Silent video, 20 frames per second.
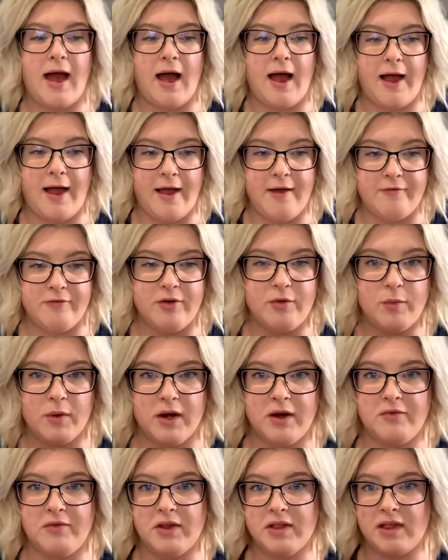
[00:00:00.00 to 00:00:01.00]
Every one
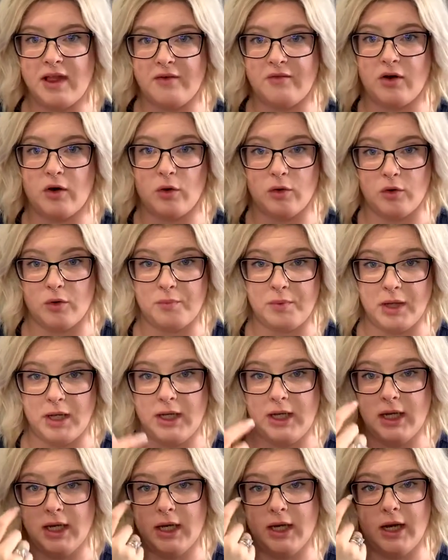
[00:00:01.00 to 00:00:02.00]
of us have our own
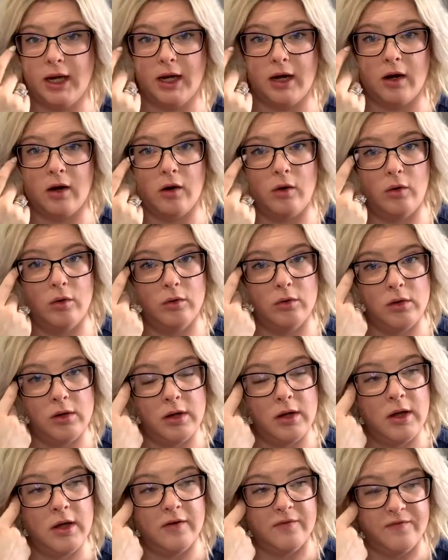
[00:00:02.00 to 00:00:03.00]
opinion and our own
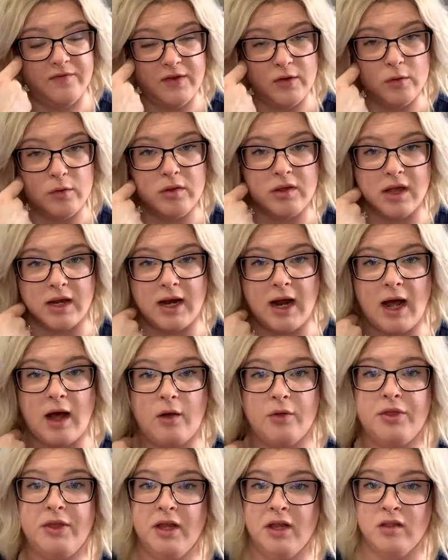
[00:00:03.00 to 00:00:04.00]
views on how
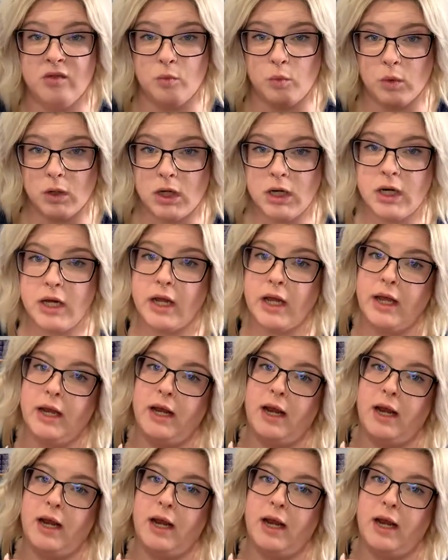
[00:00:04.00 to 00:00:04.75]
things work and